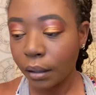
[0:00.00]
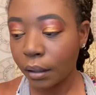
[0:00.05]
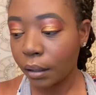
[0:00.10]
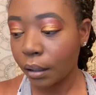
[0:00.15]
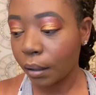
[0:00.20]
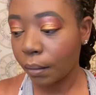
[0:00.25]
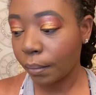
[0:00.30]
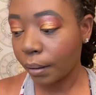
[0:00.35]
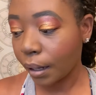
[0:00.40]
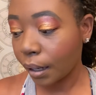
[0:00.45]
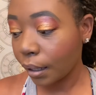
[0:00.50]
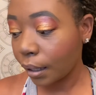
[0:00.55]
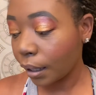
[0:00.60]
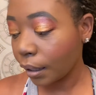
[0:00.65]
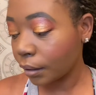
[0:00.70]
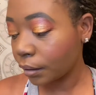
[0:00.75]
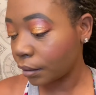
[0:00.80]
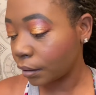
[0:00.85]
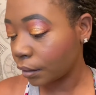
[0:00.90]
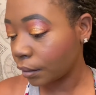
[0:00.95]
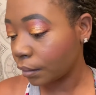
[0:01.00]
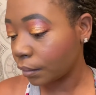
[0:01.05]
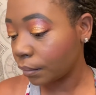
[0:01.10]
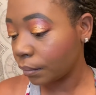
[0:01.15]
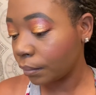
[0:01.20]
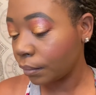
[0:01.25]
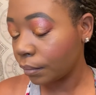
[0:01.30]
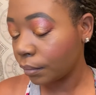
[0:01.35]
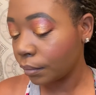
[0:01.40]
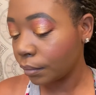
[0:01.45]
Now what I like to
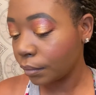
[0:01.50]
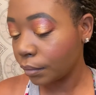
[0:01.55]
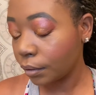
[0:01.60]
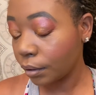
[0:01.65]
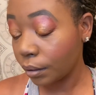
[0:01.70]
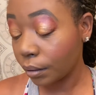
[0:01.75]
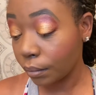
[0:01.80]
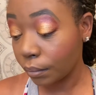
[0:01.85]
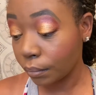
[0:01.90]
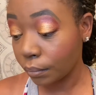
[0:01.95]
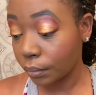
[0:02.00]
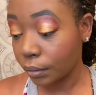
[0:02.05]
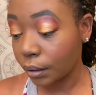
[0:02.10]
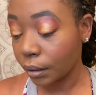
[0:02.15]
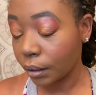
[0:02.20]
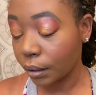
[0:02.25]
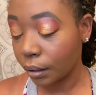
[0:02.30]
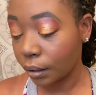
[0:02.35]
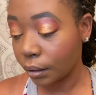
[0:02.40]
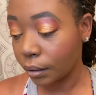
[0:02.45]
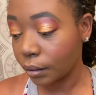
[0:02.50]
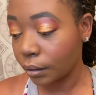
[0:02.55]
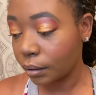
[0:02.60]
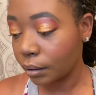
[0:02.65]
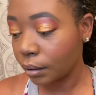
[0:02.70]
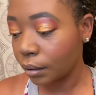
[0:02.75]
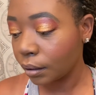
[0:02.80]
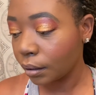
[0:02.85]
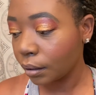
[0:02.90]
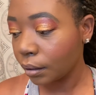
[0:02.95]
use
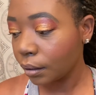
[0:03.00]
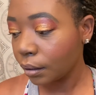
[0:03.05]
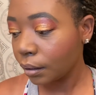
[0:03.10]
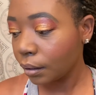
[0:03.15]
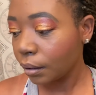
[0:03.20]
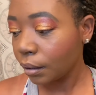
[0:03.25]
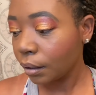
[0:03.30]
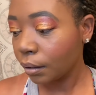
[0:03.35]
is, I'm